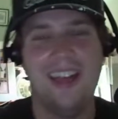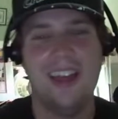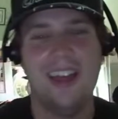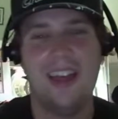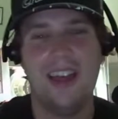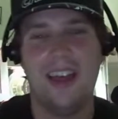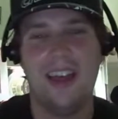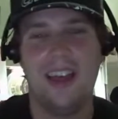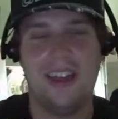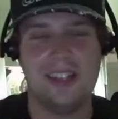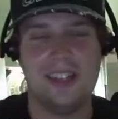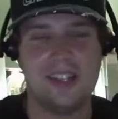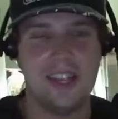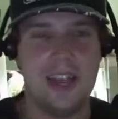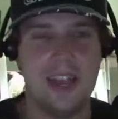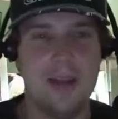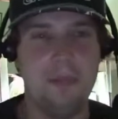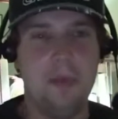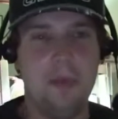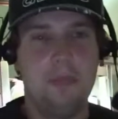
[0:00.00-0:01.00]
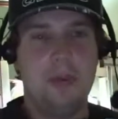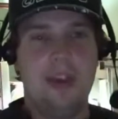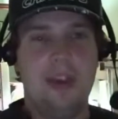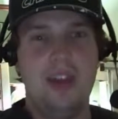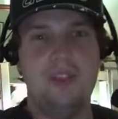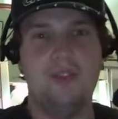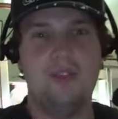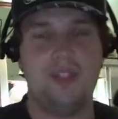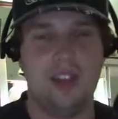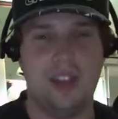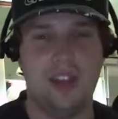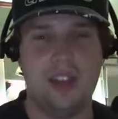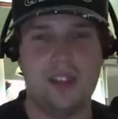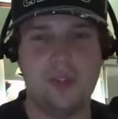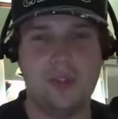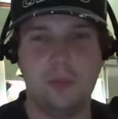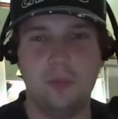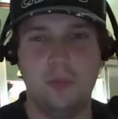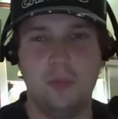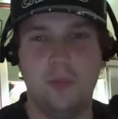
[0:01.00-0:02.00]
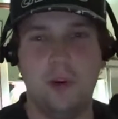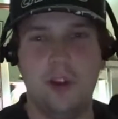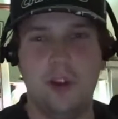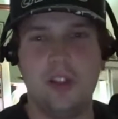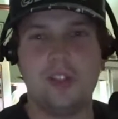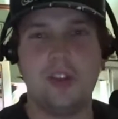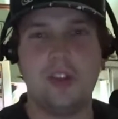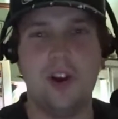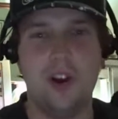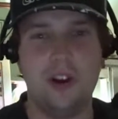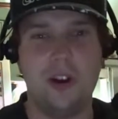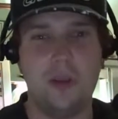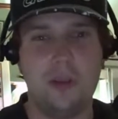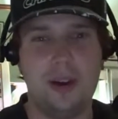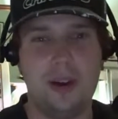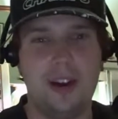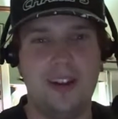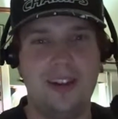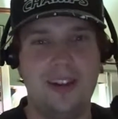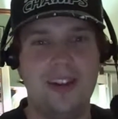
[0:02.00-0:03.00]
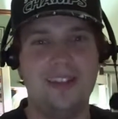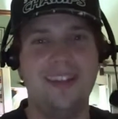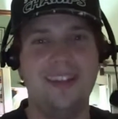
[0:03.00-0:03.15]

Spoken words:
Hey, Tampa Bay fans, want to talk about it?